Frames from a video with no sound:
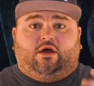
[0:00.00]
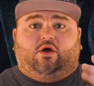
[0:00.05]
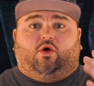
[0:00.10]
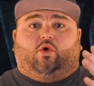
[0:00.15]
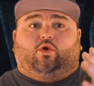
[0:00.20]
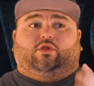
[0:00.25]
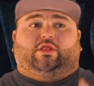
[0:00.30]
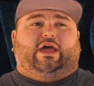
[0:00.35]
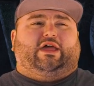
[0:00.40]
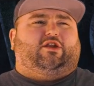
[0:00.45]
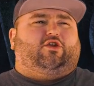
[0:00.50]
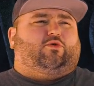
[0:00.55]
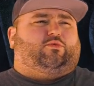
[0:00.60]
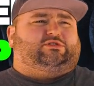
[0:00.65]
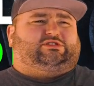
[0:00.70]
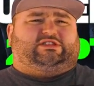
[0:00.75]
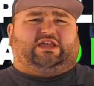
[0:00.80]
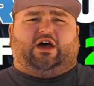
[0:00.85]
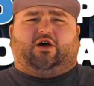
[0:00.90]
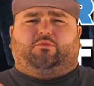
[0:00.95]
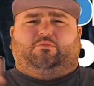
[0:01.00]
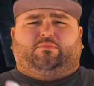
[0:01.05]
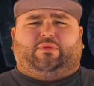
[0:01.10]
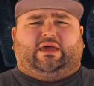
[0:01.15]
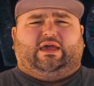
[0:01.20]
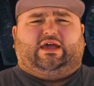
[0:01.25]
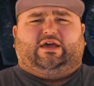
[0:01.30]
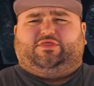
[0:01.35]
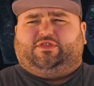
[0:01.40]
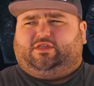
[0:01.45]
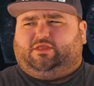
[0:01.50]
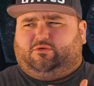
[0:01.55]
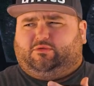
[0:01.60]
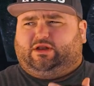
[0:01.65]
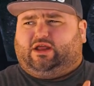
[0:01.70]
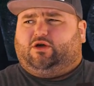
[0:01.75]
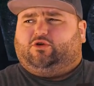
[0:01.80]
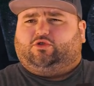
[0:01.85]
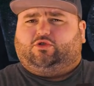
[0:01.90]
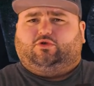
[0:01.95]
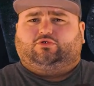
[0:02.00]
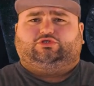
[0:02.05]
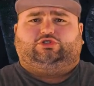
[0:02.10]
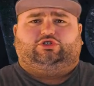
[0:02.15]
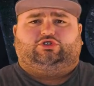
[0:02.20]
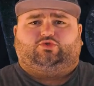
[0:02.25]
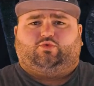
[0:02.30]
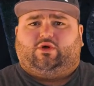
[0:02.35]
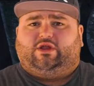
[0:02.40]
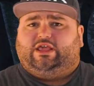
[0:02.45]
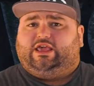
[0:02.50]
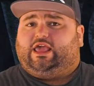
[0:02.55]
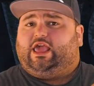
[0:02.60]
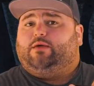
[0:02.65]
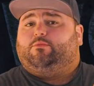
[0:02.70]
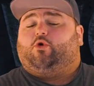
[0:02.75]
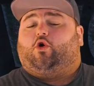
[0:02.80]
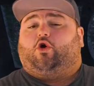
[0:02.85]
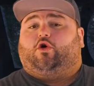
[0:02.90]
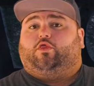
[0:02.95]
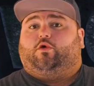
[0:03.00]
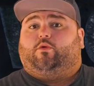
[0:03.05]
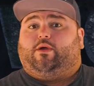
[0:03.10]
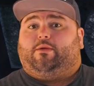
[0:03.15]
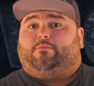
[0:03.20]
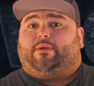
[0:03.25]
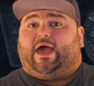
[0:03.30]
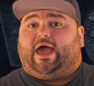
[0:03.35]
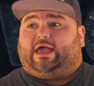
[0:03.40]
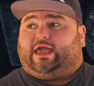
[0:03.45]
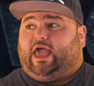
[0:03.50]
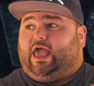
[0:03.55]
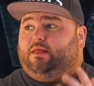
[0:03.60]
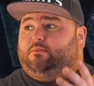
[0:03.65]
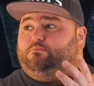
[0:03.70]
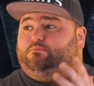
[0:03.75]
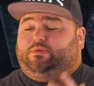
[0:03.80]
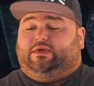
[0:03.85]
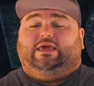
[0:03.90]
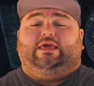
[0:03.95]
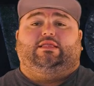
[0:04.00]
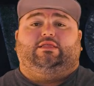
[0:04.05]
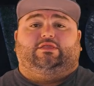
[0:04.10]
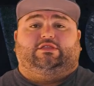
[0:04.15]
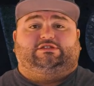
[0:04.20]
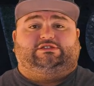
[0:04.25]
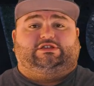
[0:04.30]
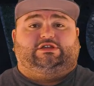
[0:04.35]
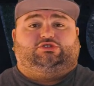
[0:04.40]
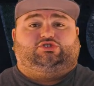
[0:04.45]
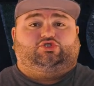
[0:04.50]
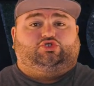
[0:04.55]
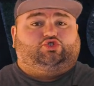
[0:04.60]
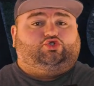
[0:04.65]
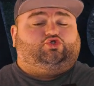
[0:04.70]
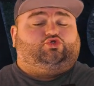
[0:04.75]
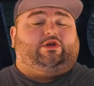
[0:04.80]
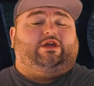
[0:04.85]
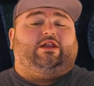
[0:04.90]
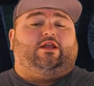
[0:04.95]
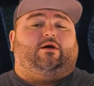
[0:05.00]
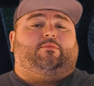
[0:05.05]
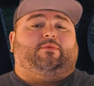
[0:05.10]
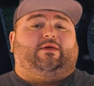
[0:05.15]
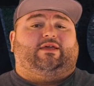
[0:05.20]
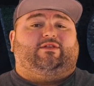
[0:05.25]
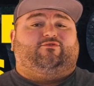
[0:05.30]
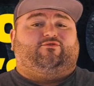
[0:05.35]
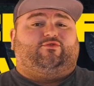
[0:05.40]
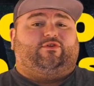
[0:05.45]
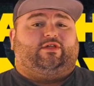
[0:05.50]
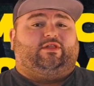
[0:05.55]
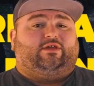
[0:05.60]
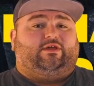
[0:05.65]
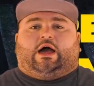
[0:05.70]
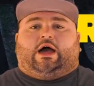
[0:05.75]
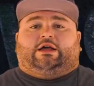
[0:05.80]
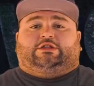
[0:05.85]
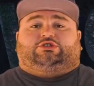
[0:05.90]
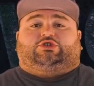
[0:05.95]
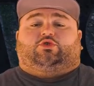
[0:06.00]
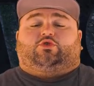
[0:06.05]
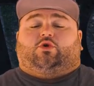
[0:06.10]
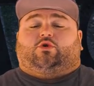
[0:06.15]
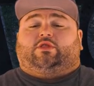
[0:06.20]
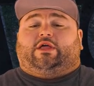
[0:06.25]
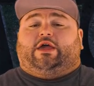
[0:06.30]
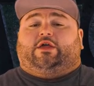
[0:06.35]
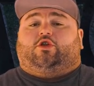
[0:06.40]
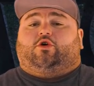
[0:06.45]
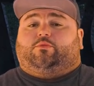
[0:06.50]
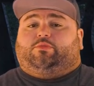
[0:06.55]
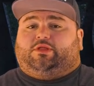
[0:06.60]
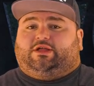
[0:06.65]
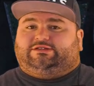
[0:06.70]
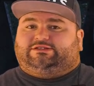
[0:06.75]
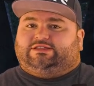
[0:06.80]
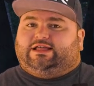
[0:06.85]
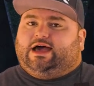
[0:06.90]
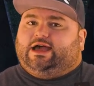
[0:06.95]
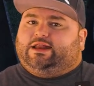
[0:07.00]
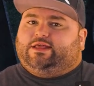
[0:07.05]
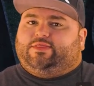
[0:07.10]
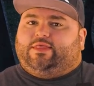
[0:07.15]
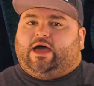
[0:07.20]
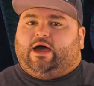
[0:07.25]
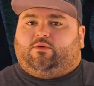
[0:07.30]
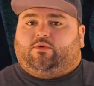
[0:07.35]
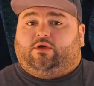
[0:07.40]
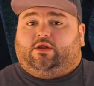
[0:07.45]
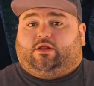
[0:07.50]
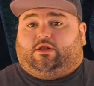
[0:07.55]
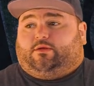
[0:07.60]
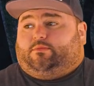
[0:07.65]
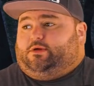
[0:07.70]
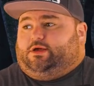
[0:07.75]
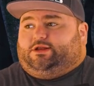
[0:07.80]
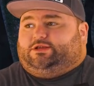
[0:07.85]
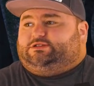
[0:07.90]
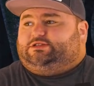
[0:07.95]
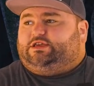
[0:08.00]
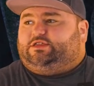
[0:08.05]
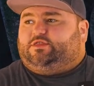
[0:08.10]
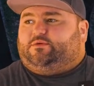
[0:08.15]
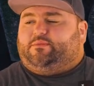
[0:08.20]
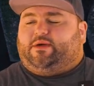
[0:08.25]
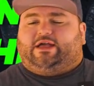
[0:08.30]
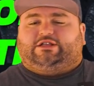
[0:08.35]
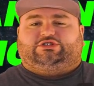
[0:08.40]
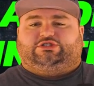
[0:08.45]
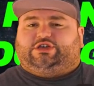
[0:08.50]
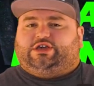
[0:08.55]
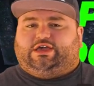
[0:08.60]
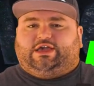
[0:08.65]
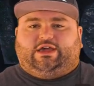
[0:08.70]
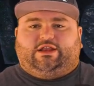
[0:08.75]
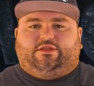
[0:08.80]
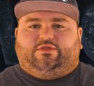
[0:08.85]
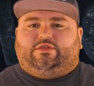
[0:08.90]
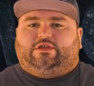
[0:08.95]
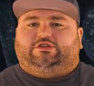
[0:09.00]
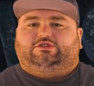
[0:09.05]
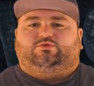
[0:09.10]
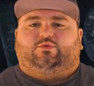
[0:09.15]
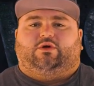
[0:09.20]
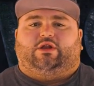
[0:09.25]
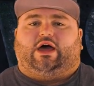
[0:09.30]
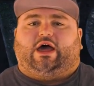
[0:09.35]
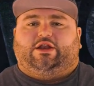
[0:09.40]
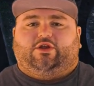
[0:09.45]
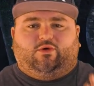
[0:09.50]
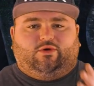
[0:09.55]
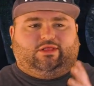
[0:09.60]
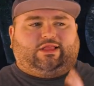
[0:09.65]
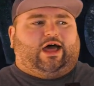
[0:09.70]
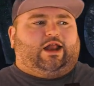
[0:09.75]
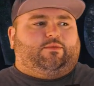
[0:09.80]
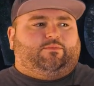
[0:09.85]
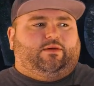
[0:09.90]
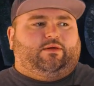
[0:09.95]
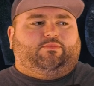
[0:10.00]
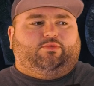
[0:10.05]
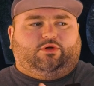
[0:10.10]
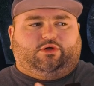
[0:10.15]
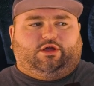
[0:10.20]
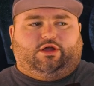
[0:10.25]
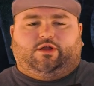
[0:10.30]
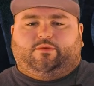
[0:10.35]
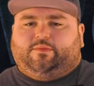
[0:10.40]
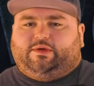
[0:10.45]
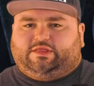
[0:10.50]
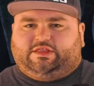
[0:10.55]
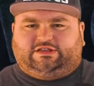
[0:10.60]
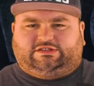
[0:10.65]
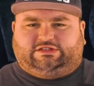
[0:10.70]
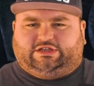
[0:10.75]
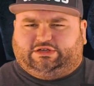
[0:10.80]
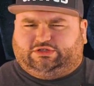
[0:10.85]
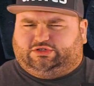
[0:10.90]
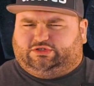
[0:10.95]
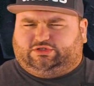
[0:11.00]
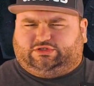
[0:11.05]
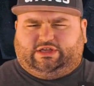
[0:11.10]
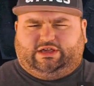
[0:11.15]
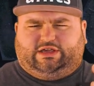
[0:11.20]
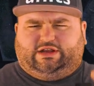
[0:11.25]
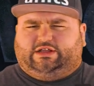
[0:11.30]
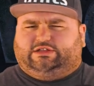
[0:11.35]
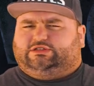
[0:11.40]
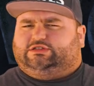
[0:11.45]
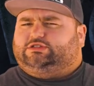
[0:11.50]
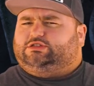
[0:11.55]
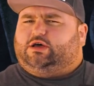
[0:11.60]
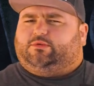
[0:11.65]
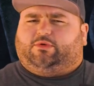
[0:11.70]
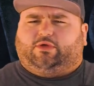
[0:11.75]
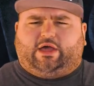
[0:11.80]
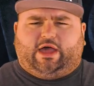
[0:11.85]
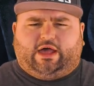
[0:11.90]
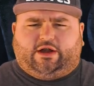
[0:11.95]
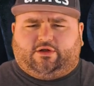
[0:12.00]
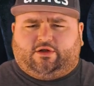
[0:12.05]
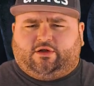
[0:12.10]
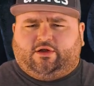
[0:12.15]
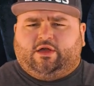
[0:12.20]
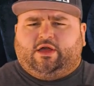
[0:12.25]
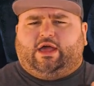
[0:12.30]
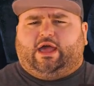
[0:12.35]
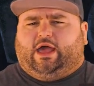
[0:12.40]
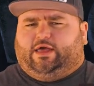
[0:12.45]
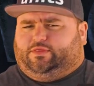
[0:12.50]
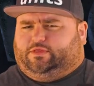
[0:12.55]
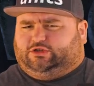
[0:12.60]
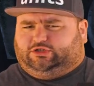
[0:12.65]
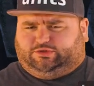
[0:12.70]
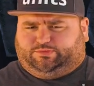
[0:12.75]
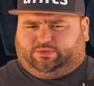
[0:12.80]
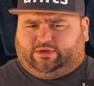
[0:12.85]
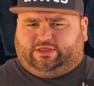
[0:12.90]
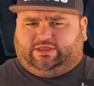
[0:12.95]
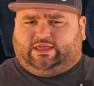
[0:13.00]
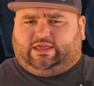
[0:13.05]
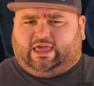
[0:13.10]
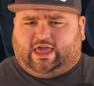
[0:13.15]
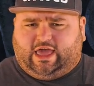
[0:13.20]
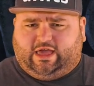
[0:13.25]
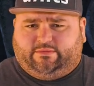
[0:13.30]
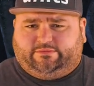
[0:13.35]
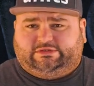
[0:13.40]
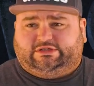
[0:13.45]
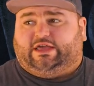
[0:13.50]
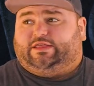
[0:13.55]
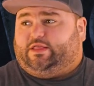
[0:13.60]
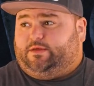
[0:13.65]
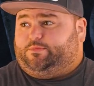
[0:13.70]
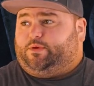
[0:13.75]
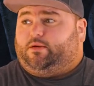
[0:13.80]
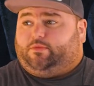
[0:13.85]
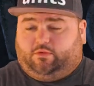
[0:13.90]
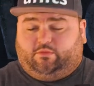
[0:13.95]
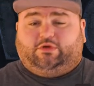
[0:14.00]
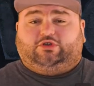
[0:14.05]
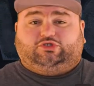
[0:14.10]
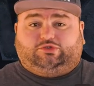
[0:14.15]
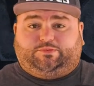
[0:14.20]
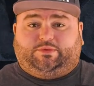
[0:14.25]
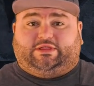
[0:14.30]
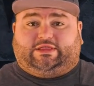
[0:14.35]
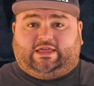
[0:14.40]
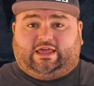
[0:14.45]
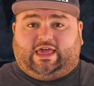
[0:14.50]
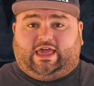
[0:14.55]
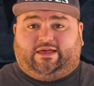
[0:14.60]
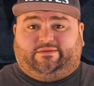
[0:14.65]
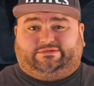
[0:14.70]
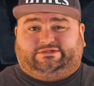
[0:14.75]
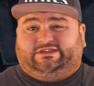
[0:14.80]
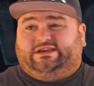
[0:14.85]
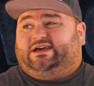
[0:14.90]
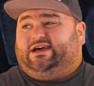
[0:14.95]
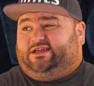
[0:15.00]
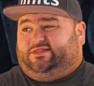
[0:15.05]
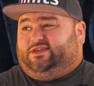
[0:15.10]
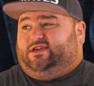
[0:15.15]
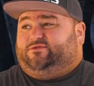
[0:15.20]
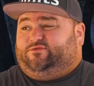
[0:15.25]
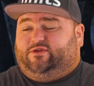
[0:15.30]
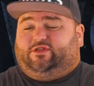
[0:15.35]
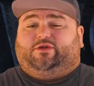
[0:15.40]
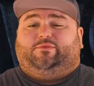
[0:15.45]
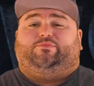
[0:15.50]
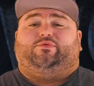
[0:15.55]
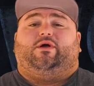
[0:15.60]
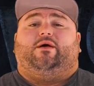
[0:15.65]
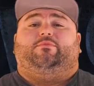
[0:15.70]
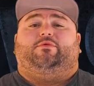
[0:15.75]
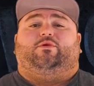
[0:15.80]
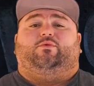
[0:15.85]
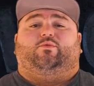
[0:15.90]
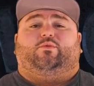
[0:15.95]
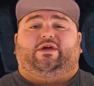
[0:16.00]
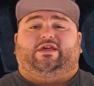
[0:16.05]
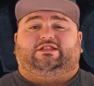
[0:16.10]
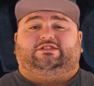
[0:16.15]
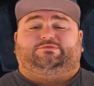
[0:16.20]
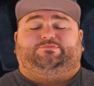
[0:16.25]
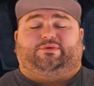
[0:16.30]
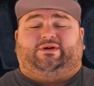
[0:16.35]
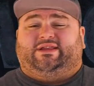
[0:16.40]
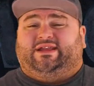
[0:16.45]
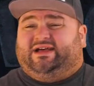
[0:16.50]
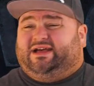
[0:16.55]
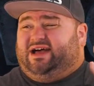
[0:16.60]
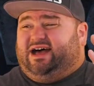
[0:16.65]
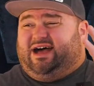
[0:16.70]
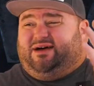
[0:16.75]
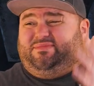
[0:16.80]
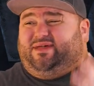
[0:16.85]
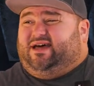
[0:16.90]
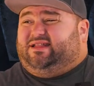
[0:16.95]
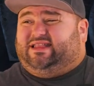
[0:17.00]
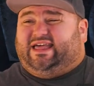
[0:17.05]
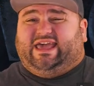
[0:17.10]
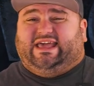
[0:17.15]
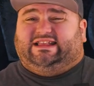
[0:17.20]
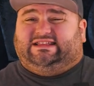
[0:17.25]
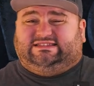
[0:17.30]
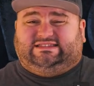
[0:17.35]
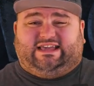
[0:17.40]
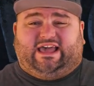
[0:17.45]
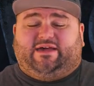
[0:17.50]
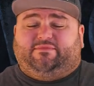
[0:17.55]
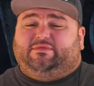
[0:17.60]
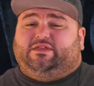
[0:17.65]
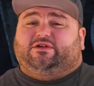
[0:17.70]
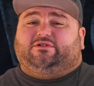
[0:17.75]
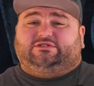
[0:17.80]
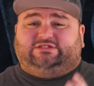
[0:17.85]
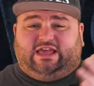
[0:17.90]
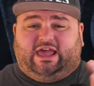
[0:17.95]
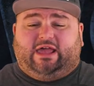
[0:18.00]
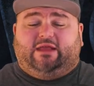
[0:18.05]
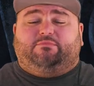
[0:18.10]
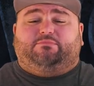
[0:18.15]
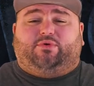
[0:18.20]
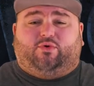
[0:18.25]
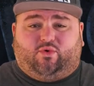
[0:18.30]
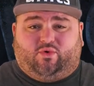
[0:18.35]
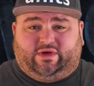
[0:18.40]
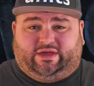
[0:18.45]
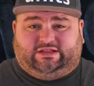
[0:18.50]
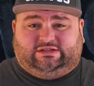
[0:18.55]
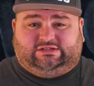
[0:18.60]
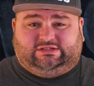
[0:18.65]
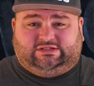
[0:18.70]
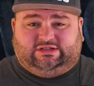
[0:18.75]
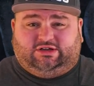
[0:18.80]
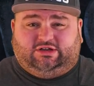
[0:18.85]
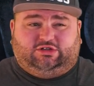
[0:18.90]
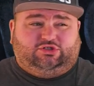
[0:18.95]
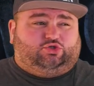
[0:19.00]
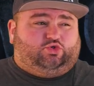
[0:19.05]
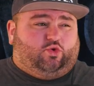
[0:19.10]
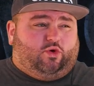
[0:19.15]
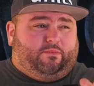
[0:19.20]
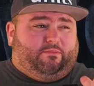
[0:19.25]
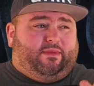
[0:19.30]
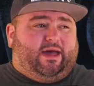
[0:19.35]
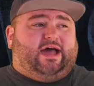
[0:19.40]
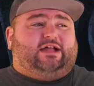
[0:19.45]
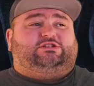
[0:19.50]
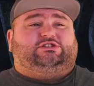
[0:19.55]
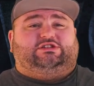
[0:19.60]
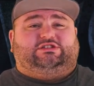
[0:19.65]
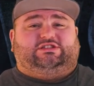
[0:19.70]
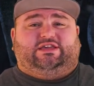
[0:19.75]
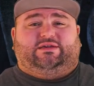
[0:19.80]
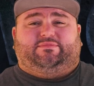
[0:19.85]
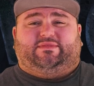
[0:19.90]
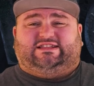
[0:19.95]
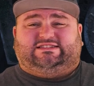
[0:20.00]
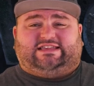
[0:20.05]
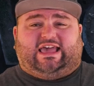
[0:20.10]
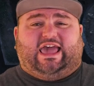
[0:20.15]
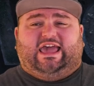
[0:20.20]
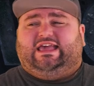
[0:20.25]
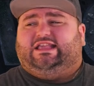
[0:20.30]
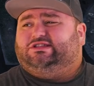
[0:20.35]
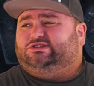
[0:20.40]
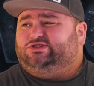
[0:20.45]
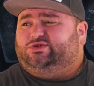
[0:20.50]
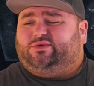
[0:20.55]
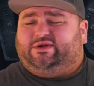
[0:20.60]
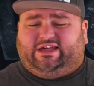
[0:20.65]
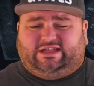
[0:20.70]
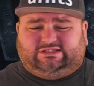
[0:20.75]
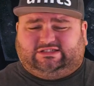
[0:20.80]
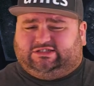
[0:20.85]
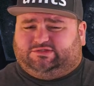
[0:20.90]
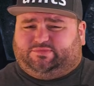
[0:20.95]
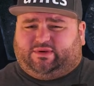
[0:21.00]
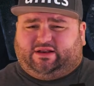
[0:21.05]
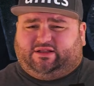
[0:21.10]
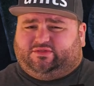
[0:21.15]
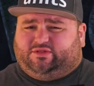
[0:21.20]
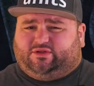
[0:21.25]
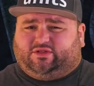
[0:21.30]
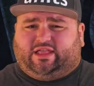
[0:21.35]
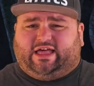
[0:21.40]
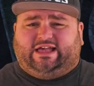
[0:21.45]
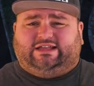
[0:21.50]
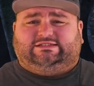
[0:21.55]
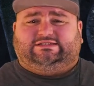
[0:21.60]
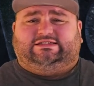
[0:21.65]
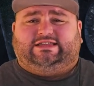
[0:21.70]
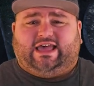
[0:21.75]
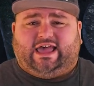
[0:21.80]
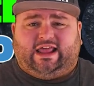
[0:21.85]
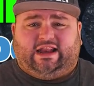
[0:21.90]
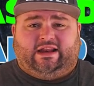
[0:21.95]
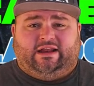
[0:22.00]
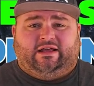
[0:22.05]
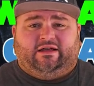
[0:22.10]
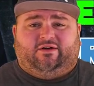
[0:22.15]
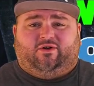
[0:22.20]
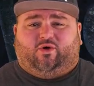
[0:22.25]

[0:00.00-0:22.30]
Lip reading: Orlando was down big. I think they were down close to 20, came all the way back and beat the Sixers straight up in Philly. I took Orlando plus 9 in that one, and I'm going to take the Magic again in this one. I know a lot of people are going to bet the Sixers thinking it's a doubleheader and they'll split the games, and they probably will split the games. I think Philly probably wins, but I'm not laying damn near 10 points to a Magic team that's 8-2 against the spread in their last 10.